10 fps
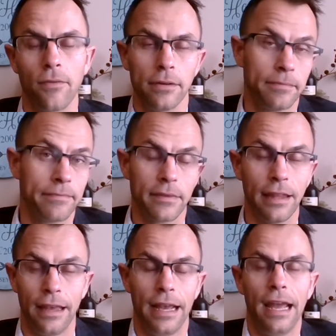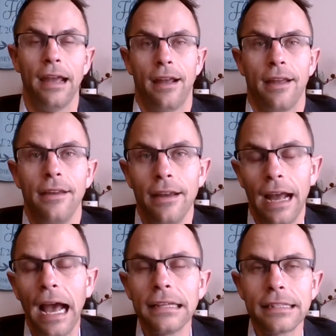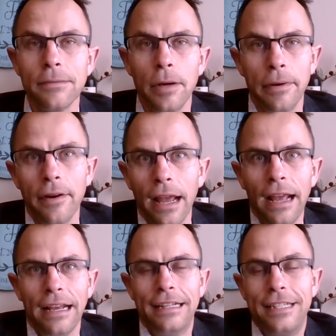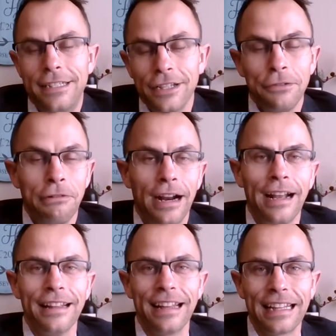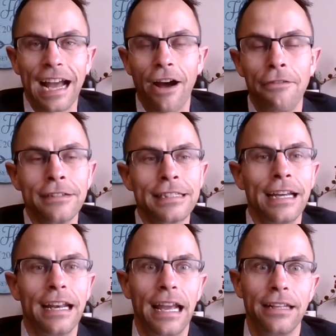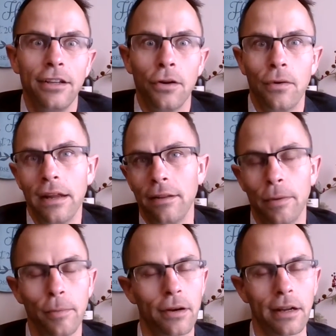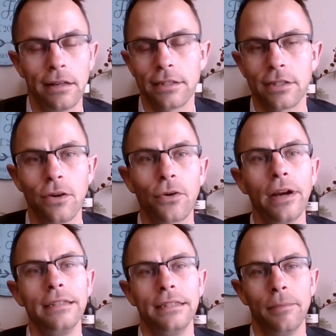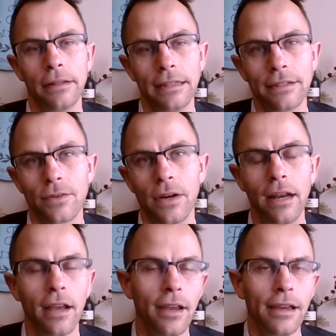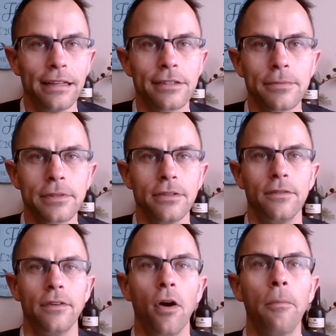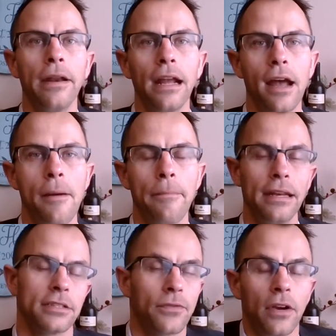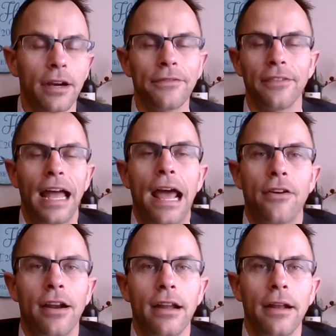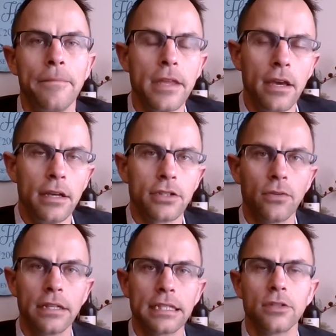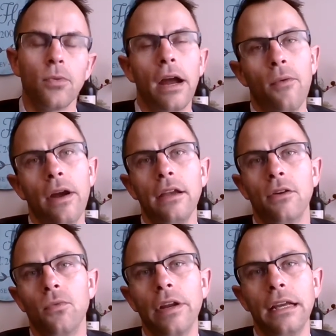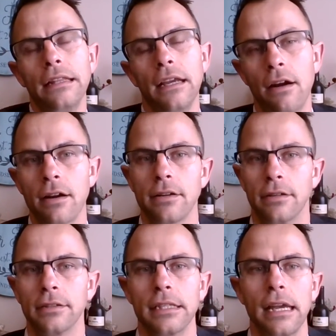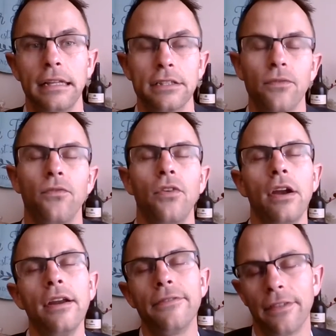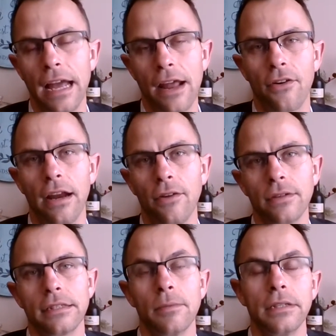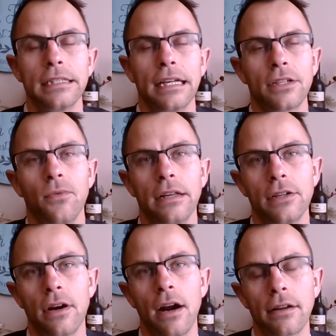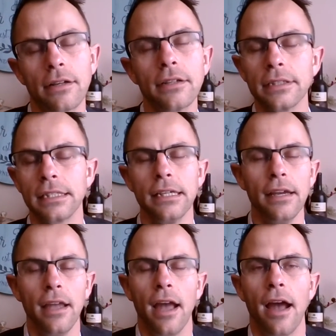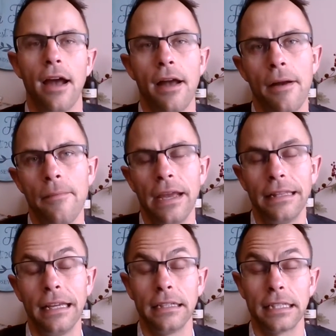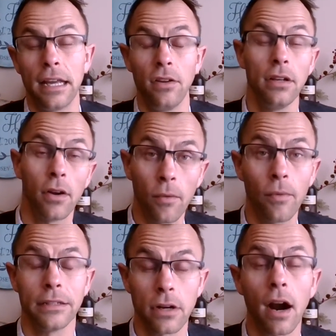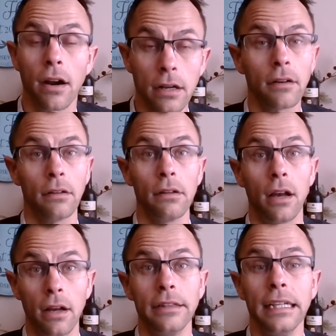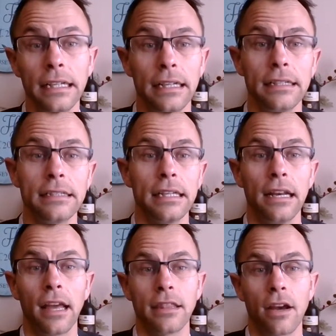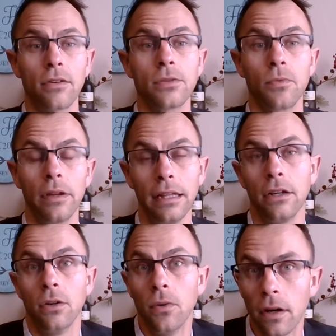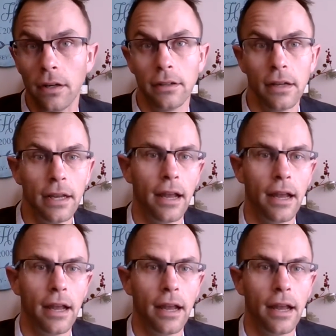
Well, heck, ask them about AIDS, right? Like that all of a sudden. And you know what? People are gonna just go crazy about this, right? In terms of opening up, and it's very flattering. So this is why I want you to read the articles. It's very flattering when somebody's actually read your articles and they say, I read your article on this and I thought it was really cool.